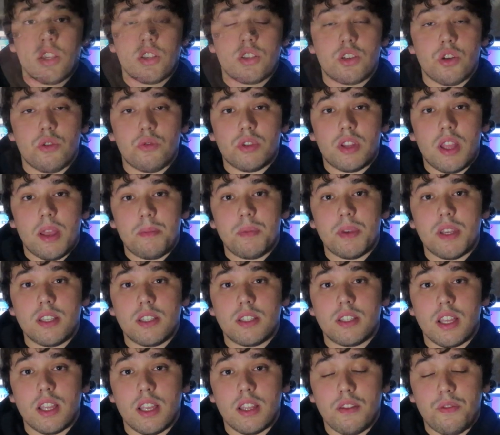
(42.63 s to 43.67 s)
So that
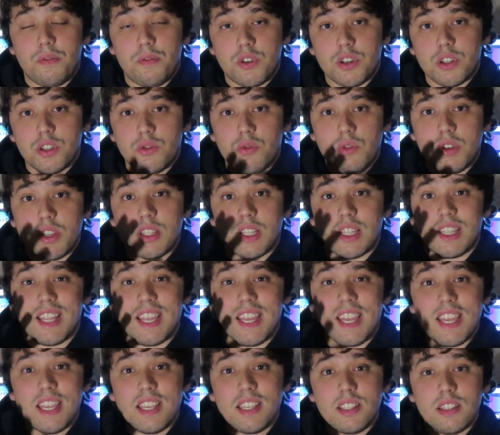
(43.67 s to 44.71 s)
being said, the first reason
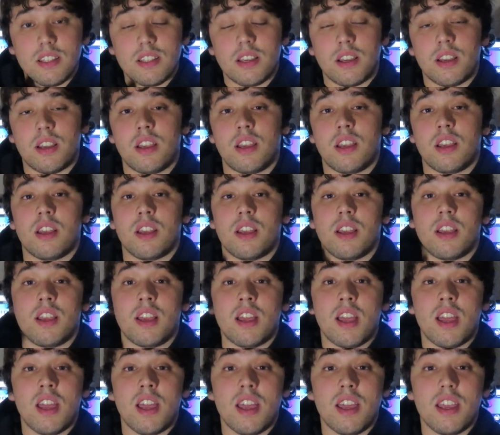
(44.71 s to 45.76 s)
is
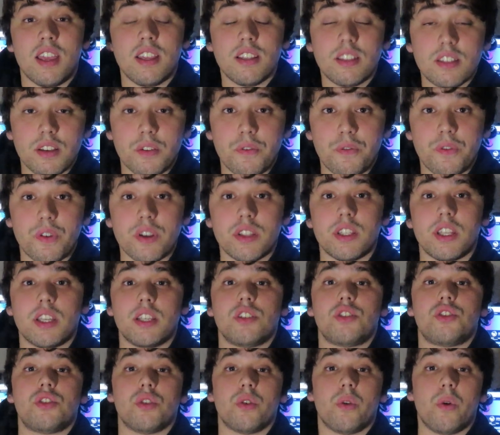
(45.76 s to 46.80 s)
it's a
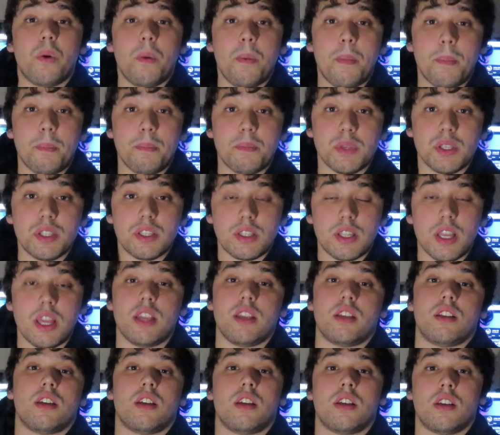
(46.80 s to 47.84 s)
financial
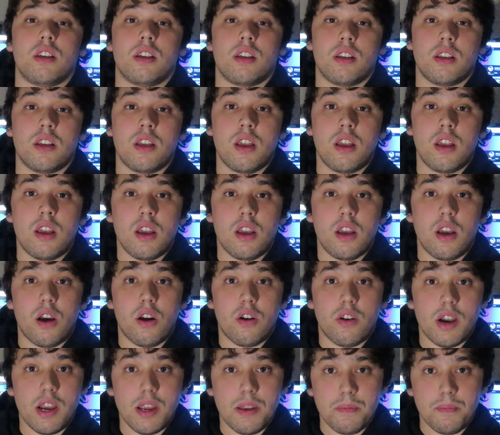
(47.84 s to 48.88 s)
mistake.
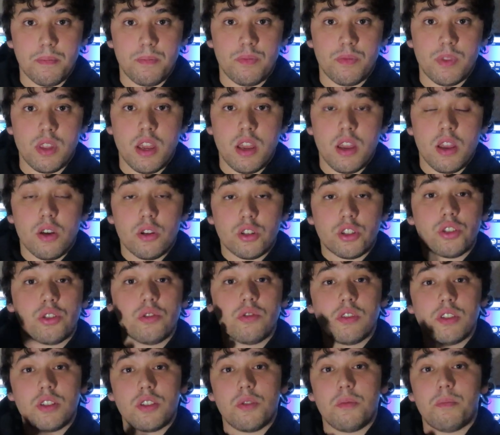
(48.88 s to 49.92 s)
Alright? As
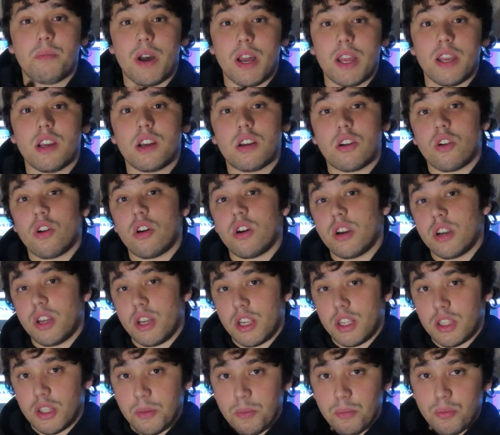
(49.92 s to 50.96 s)
soon as you buy a car,
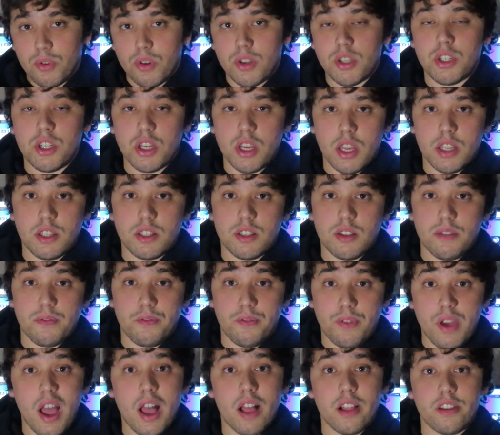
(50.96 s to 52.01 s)
it depreciates in
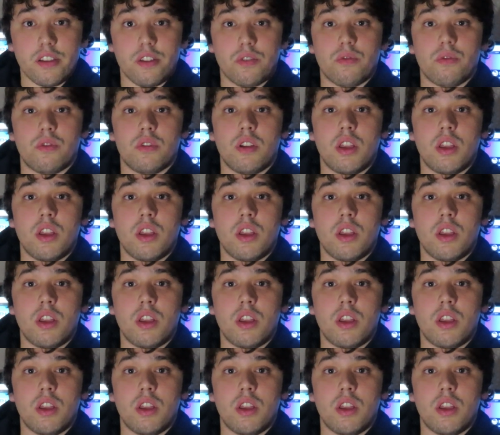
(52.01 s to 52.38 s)
value.